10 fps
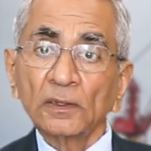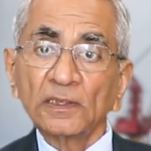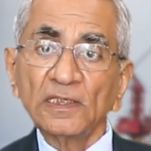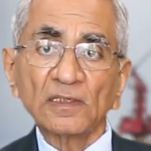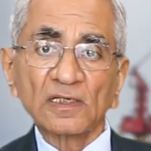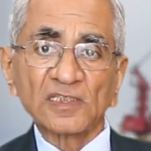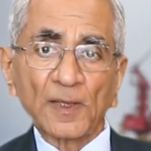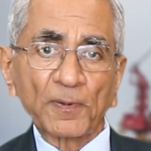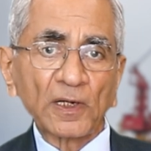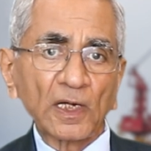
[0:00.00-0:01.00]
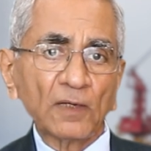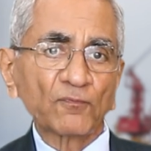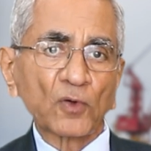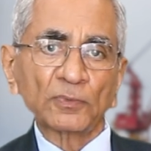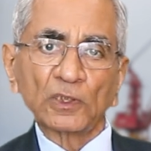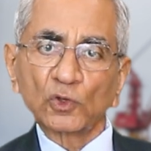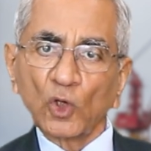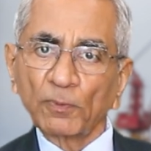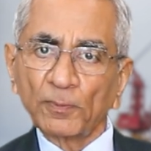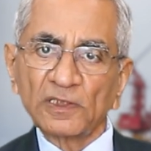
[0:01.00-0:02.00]
These are separated from the
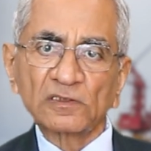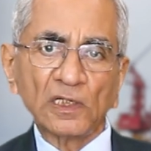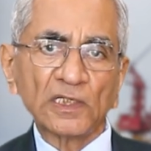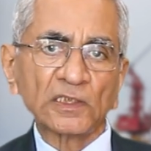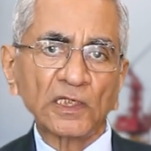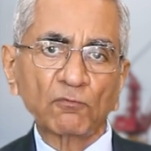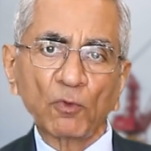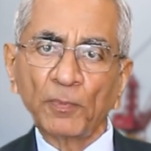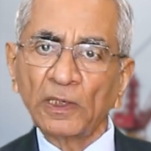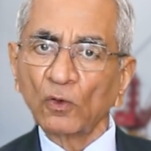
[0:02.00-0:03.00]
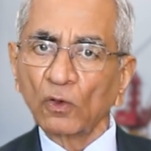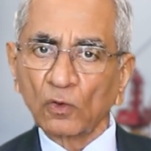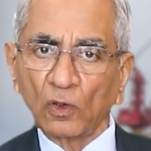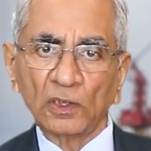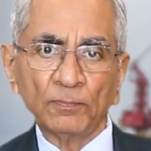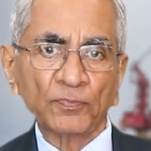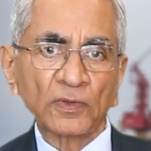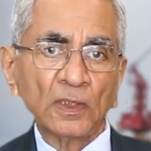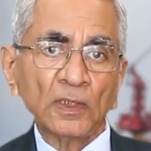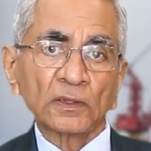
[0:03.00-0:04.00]
top of distillation equipment or column
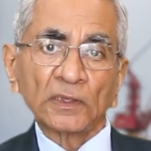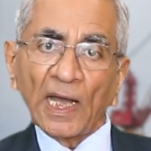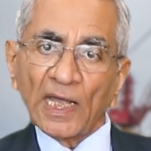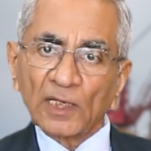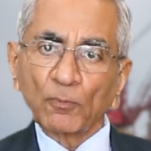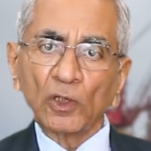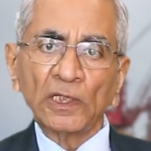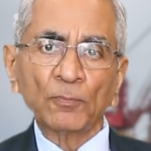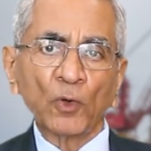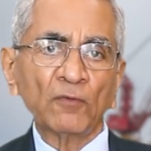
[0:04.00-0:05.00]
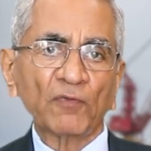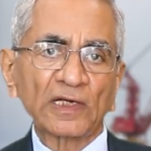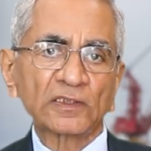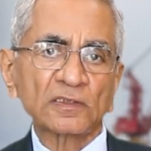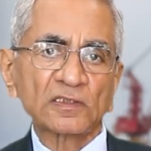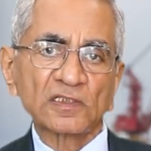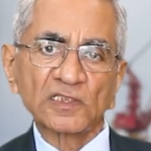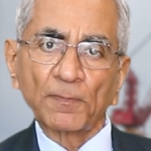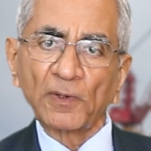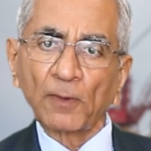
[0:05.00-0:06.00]
the higher boiling point fractions are
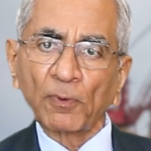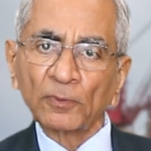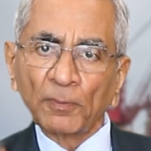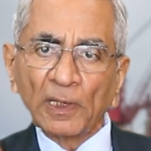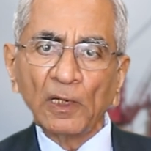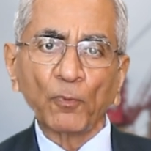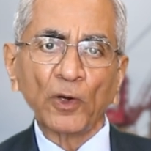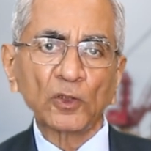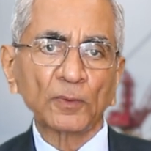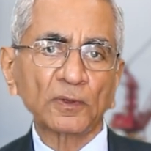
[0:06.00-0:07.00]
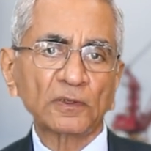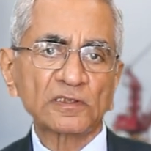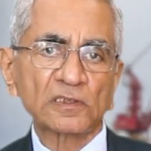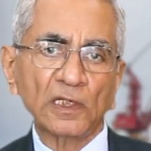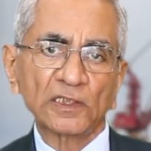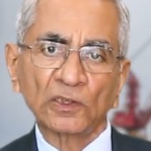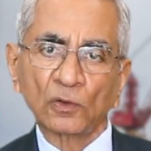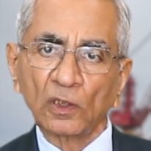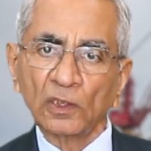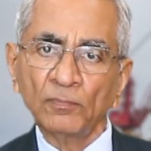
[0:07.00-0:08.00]
separated from the middle point of the
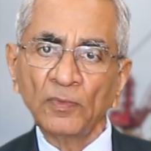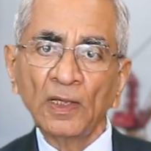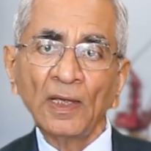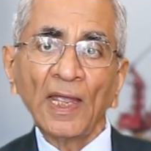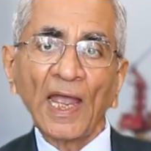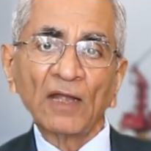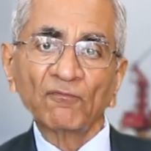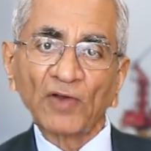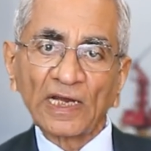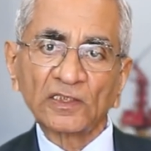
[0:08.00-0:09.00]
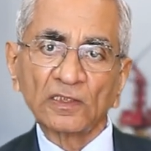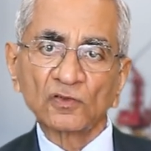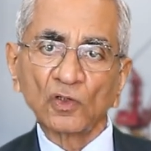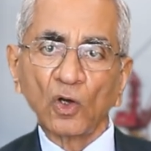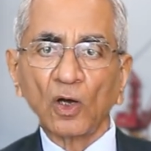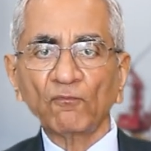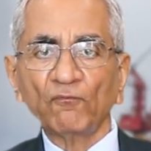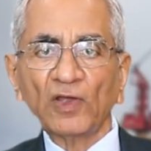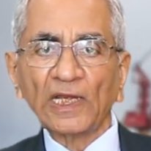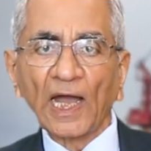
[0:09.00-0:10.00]
distillation column and fractions
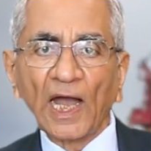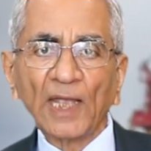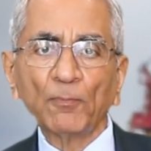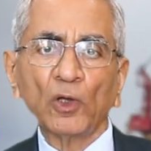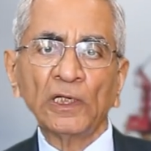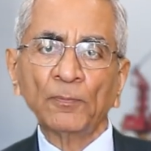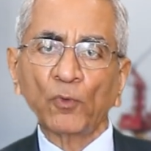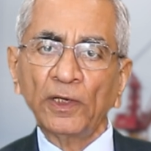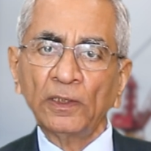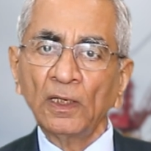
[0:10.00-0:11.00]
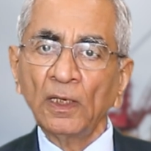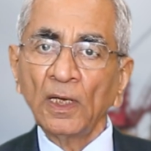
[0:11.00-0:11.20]
of very high boiling point